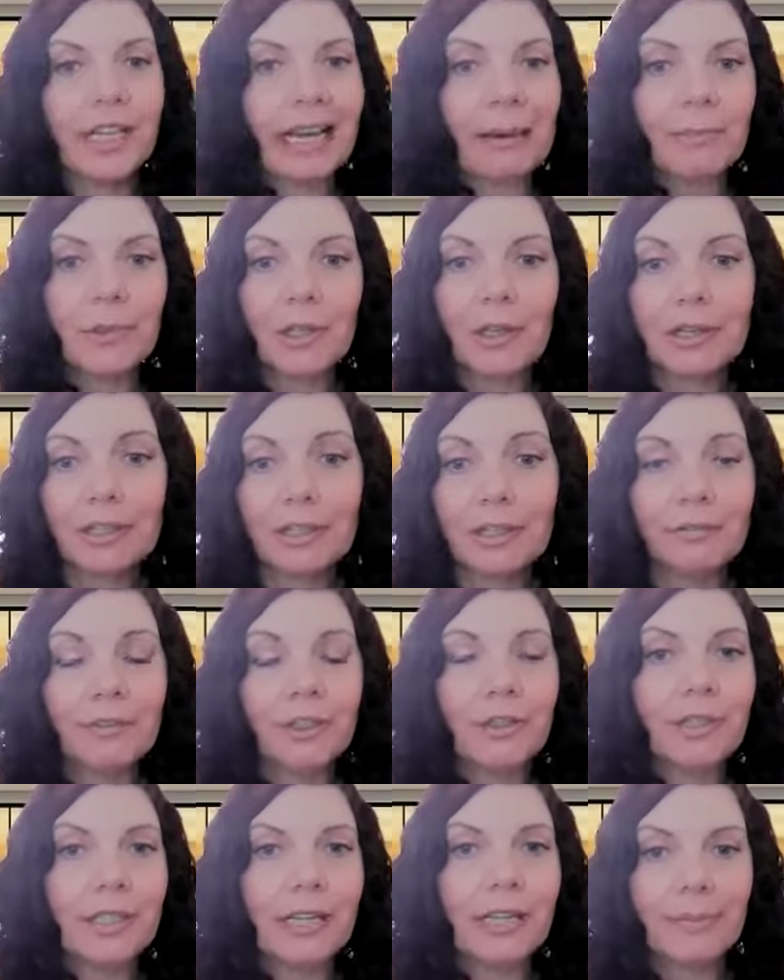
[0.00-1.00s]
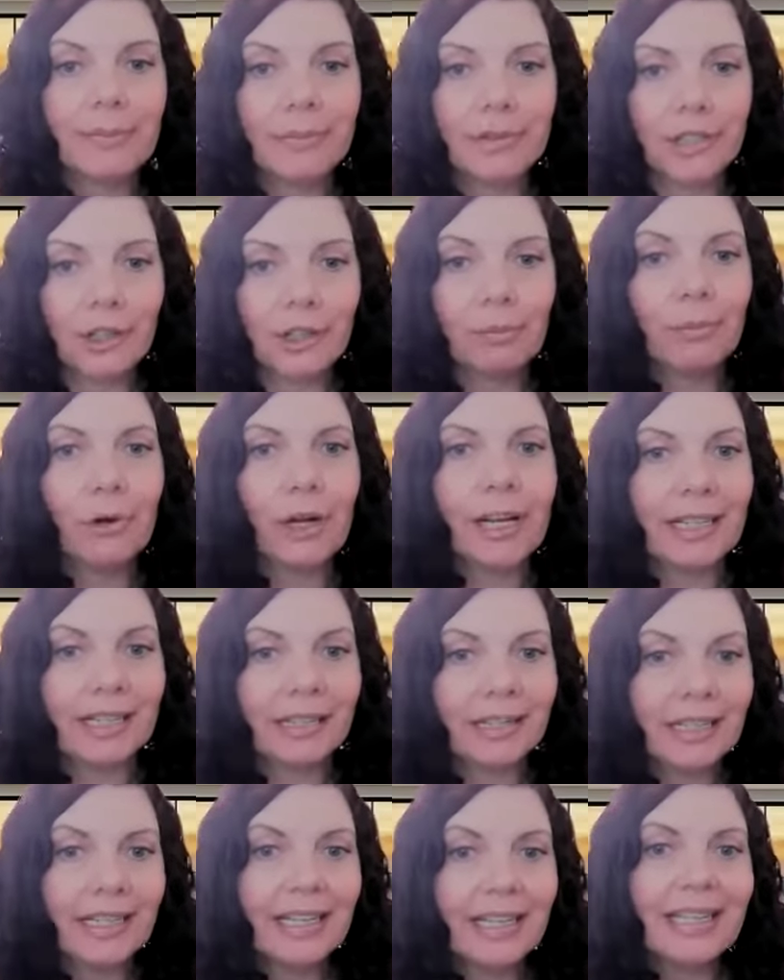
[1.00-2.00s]
you've tapped on it a few times, your
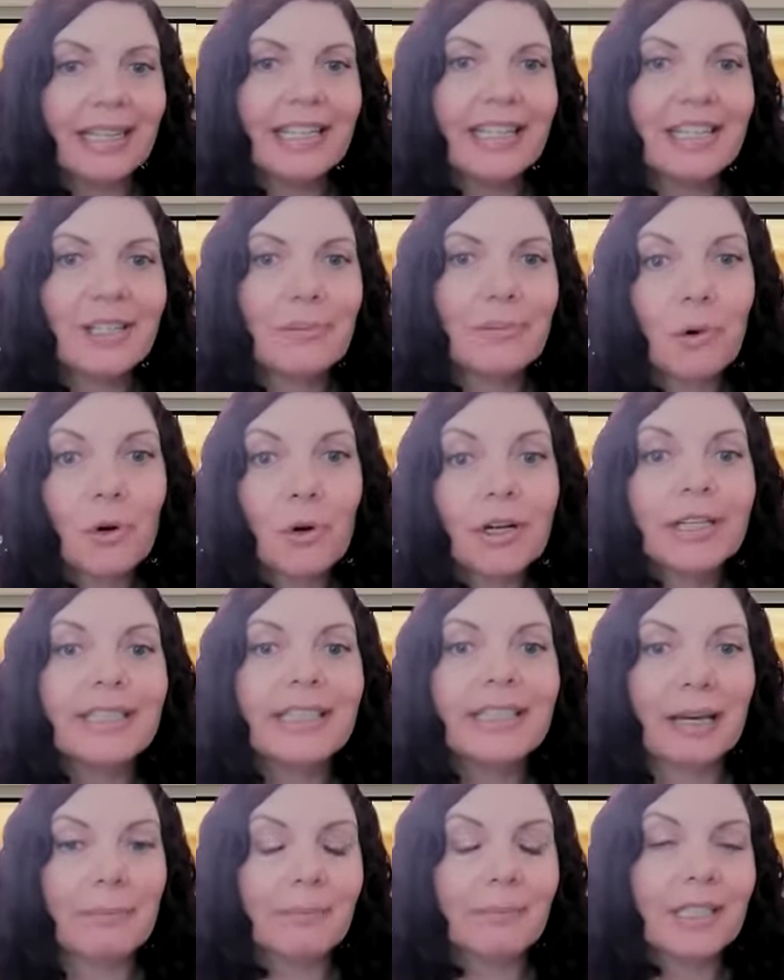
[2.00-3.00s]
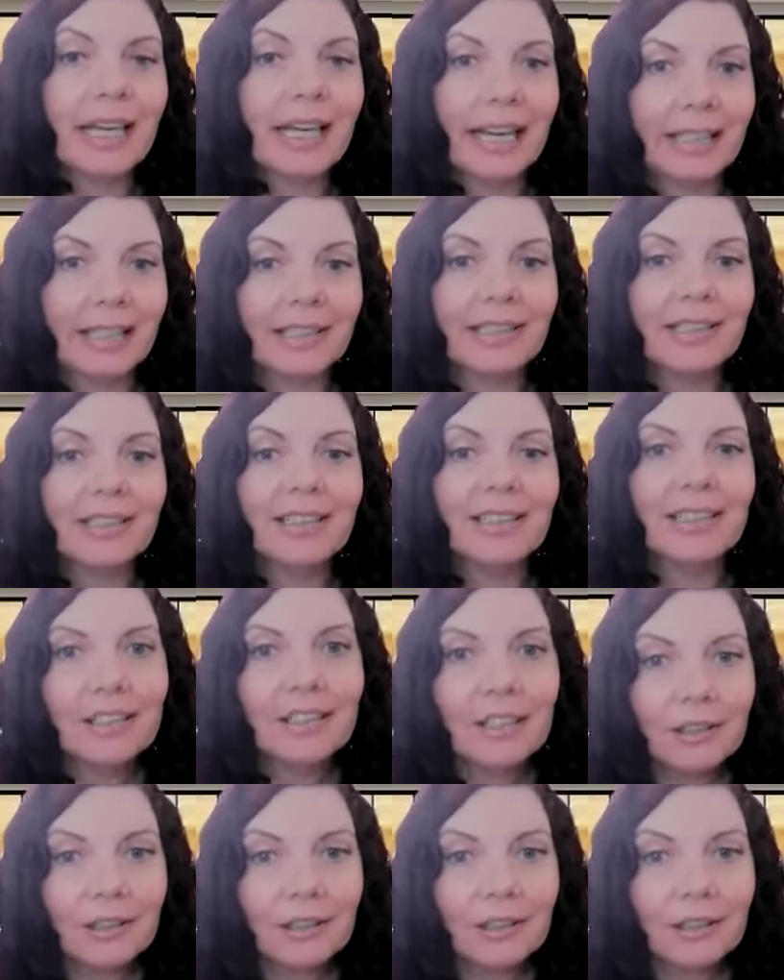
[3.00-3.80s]
brain is more adept at